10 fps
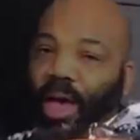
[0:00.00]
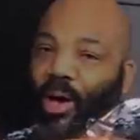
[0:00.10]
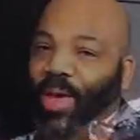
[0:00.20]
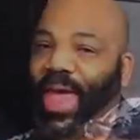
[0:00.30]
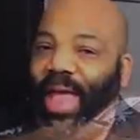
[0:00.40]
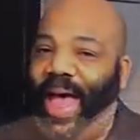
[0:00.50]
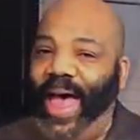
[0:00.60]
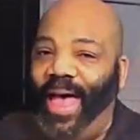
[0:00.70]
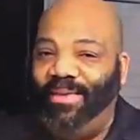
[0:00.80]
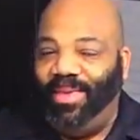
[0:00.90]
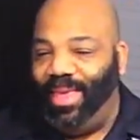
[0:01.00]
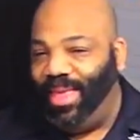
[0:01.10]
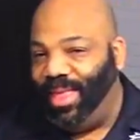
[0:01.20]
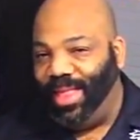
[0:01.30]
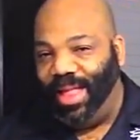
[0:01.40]
Okay guys,
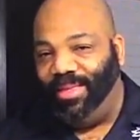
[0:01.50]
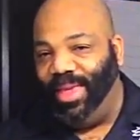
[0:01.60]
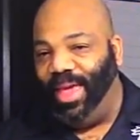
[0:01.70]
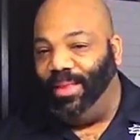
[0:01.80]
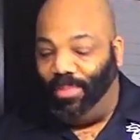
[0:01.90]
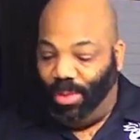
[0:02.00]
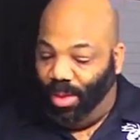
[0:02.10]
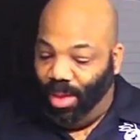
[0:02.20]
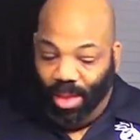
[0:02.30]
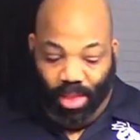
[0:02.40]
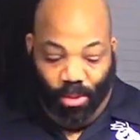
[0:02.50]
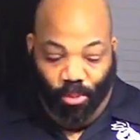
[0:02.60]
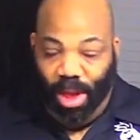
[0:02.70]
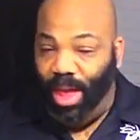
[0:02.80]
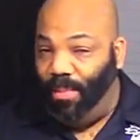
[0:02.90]
that's it. The
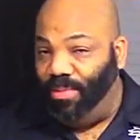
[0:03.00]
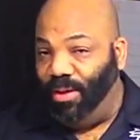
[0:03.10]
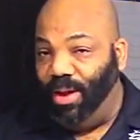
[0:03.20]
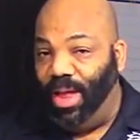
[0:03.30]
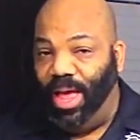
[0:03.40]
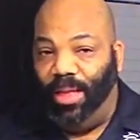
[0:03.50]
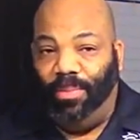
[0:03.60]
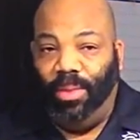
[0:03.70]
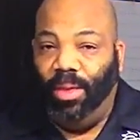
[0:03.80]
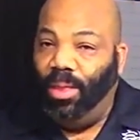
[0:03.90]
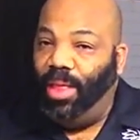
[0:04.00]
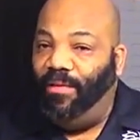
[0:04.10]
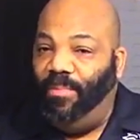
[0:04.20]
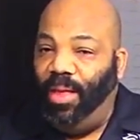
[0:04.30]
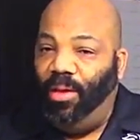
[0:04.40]
ribs are done.
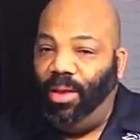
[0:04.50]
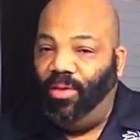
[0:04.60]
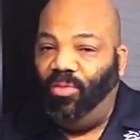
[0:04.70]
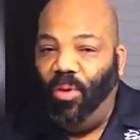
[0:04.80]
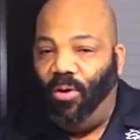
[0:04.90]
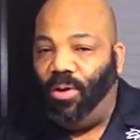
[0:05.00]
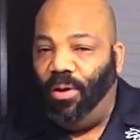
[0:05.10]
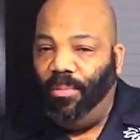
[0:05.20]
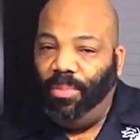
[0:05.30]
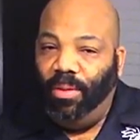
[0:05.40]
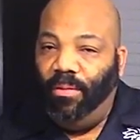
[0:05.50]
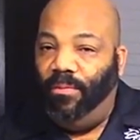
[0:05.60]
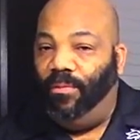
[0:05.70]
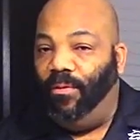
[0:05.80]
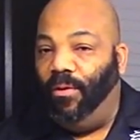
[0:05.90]
They've been on the smoker
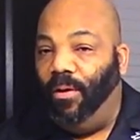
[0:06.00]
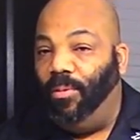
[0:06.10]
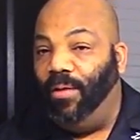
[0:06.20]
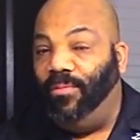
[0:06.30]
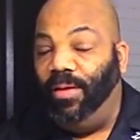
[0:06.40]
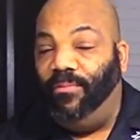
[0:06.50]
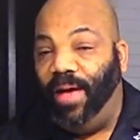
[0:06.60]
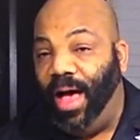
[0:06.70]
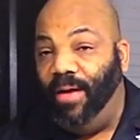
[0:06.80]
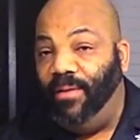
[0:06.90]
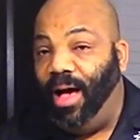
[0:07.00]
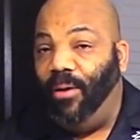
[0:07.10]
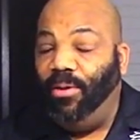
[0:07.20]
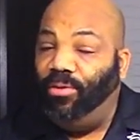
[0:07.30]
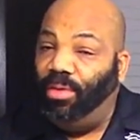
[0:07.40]
for roughly 5
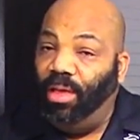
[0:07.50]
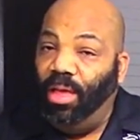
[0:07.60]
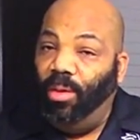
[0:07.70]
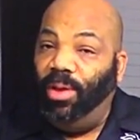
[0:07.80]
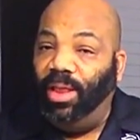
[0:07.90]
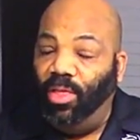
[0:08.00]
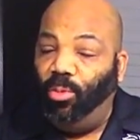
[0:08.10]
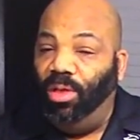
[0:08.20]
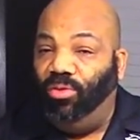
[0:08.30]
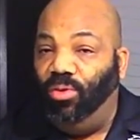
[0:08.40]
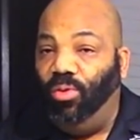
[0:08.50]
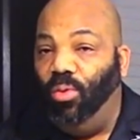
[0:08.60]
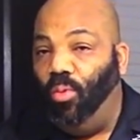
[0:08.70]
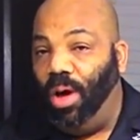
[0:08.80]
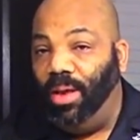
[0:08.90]
hours. We did the
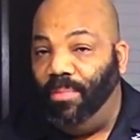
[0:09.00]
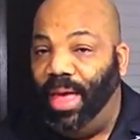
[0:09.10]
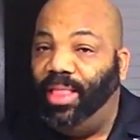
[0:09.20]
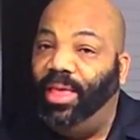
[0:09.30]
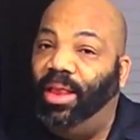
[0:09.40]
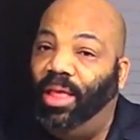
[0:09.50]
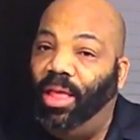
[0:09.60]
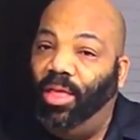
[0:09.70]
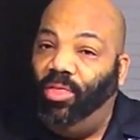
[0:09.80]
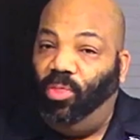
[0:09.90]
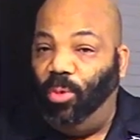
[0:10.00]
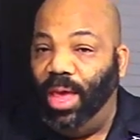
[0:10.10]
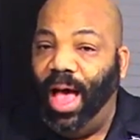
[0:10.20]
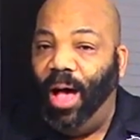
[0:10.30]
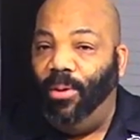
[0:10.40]
3-2-1 method.
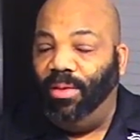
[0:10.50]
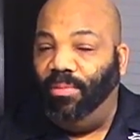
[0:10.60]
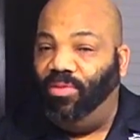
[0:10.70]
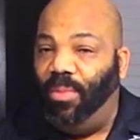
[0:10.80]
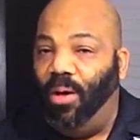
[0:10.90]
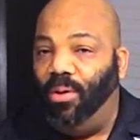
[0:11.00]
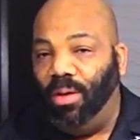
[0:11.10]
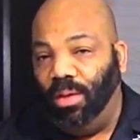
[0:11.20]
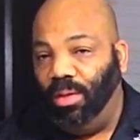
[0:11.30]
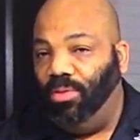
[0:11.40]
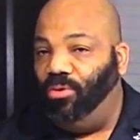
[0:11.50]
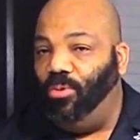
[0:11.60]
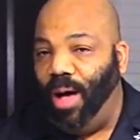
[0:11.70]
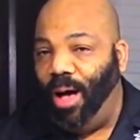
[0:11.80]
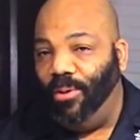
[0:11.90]
3 hours of smoke,
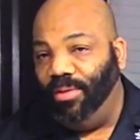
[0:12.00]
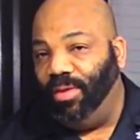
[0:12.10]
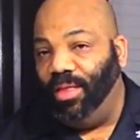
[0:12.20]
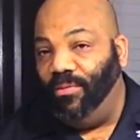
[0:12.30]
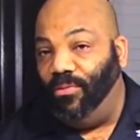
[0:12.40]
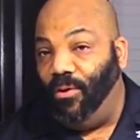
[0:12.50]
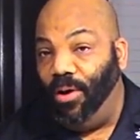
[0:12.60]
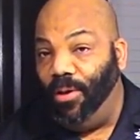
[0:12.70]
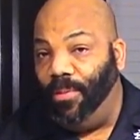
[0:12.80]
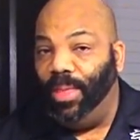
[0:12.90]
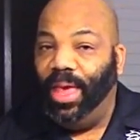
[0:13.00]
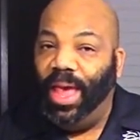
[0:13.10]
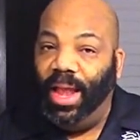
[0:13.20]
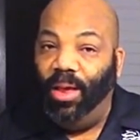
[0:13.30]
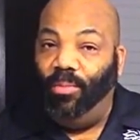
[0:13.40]
2 hours in the foil,
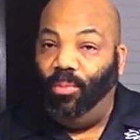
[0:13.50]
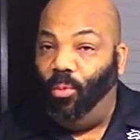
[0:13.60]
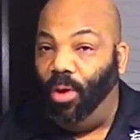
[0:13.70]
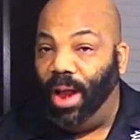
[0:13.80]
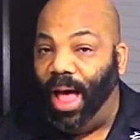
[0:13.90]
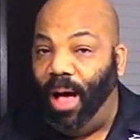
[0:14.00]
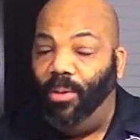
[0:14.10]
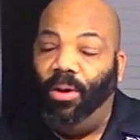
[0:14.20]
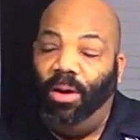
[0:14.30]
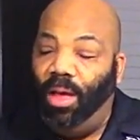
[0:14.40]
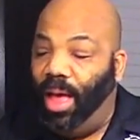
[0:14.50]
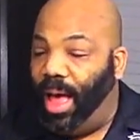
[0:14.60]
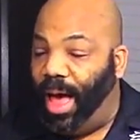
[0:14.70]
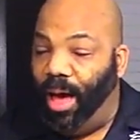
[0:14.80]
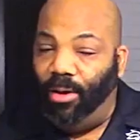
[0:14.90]
and then 1 hour
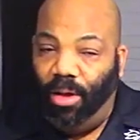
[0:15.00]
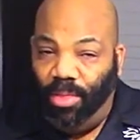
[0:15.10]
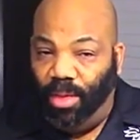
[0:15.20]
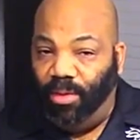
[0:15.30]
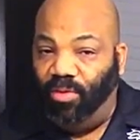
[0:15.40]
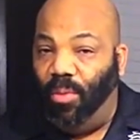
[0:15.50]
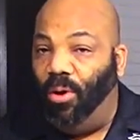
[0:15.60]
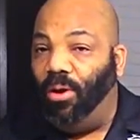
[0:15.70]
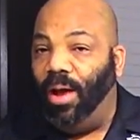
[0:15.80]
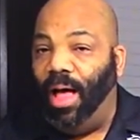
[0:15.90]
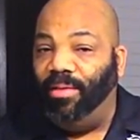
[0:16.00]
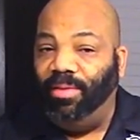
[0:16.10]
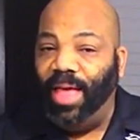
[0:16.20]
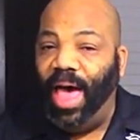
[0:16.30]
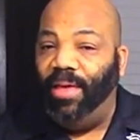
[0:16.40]
out on the smoker
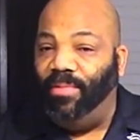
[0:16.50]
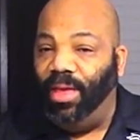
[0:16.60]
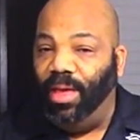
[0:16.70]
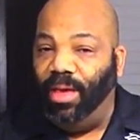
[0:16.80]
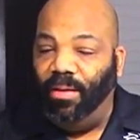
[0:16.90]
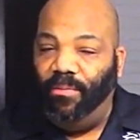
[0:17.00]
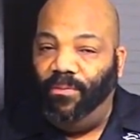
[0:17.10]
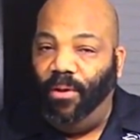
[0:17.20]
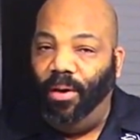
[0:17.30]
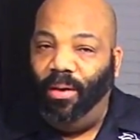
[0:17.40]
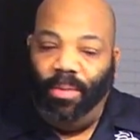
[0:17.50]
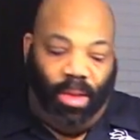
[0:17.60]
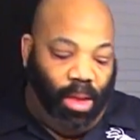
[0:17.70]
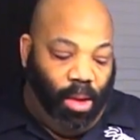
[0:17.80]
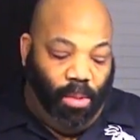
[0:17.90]
outside of the foil.
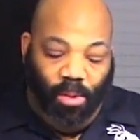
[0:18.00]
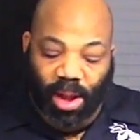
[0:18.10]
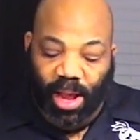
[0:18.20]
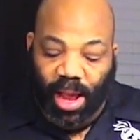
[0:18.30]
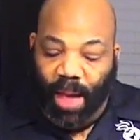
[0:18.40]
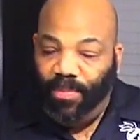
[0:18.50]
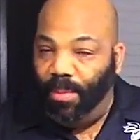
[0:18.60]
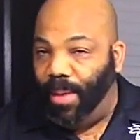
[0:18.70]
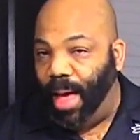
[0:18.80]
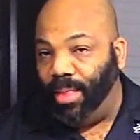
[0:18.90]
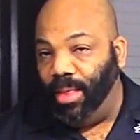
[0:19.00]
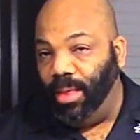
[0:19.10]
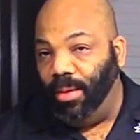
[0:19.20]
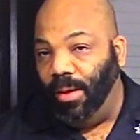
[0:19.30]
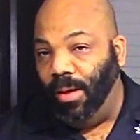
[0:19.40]
We really kept them
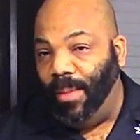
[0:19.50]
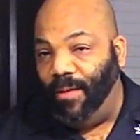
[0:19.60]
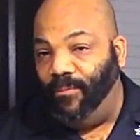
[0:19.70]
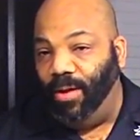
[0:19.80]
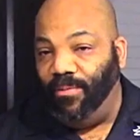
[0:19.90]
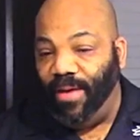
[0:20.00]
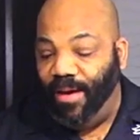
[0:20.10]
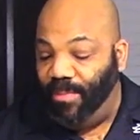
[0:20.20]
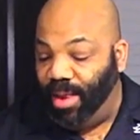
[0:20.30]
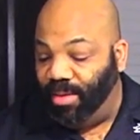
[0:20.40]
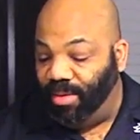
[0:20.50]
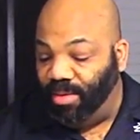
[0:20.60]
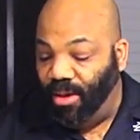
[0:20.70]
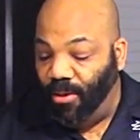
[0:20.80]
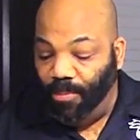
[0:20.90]
out about 45 minutes or
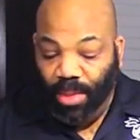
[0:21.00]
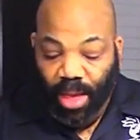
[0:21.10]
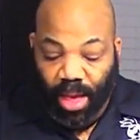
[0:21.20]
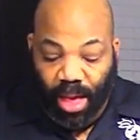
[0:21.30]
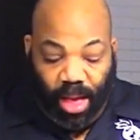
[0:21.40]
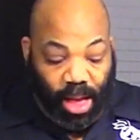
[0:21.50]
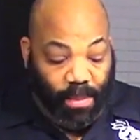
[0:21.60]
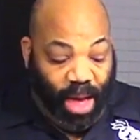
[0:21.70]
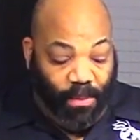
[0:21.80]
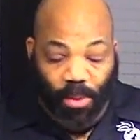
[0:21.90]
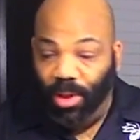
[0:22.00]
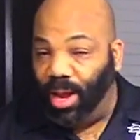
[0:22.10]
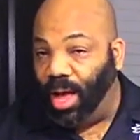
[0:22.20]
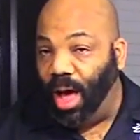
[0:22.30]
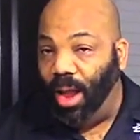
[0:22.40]
so. I'm happy with
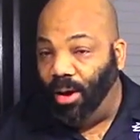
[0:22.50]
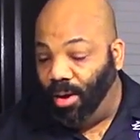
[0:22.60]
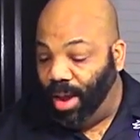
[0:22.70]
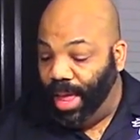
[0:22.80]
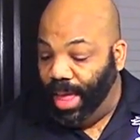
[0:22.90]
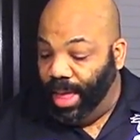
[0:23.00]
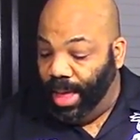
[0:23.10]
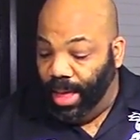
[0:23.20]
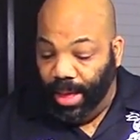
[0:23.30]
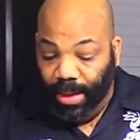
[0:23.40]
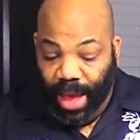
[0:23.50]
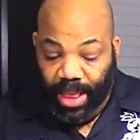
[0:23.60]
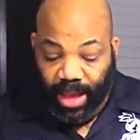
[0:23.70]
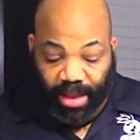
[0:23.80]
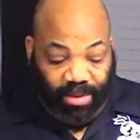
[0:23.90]
the color
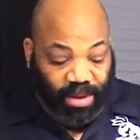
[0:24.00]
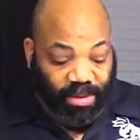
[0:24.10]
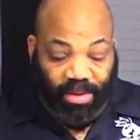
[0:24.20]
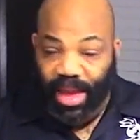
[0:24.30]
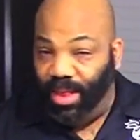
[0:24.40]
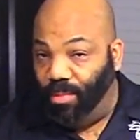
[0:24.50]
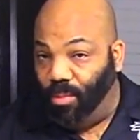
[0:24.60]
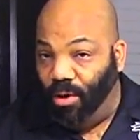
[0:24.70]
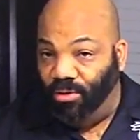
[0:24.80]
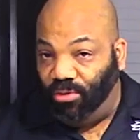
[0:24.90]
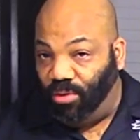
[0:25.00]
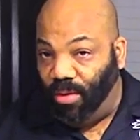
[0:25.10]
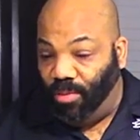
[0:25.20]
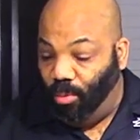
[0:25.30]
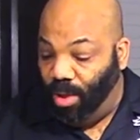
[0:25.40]
and the consistency and the moisture
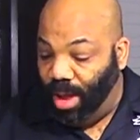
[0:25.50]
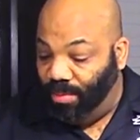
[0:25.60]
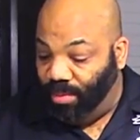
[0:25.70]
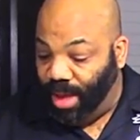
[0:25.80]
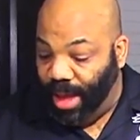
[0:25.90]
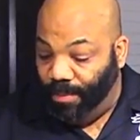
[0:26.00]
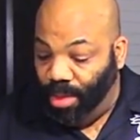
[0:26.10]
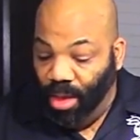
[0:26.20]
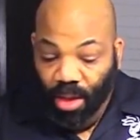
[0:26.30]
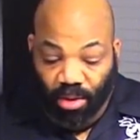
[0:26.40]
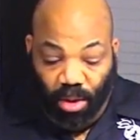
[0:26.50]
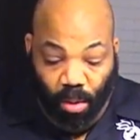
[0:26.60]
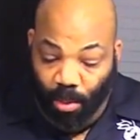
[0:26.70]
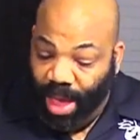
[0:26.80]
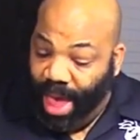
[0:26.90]
of the ribs. Okay, so
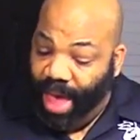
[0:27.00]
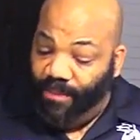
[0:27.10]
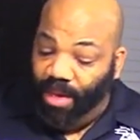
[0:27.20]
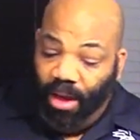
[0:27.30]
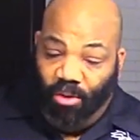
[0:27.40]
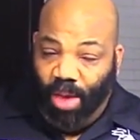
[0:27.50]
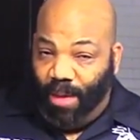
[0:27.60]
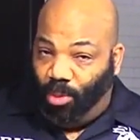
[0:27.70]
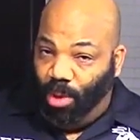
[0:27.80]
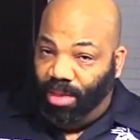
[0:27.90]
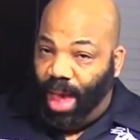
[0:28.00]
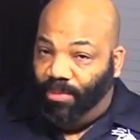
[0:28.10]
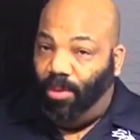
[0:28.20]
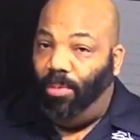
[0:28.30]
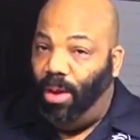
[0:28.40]
what we have here is we have 3
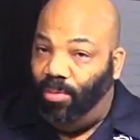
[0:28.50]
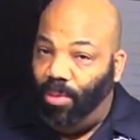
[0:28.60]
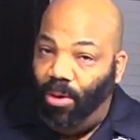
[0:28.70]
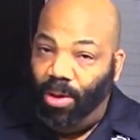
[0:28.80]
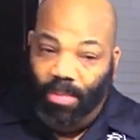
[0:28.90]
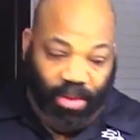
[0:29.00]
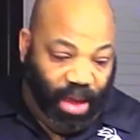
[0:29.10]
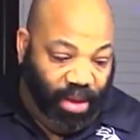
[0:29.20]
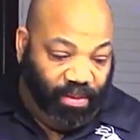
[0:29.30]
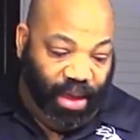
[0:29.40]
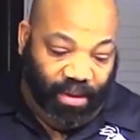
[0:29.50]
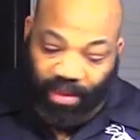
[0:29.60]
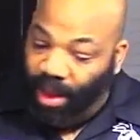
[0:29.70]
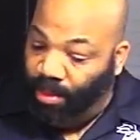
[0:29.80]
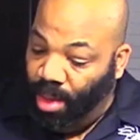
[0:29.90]
types of ribs we're going to be taste
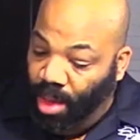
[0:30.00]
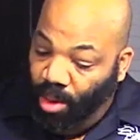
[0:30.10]
testing.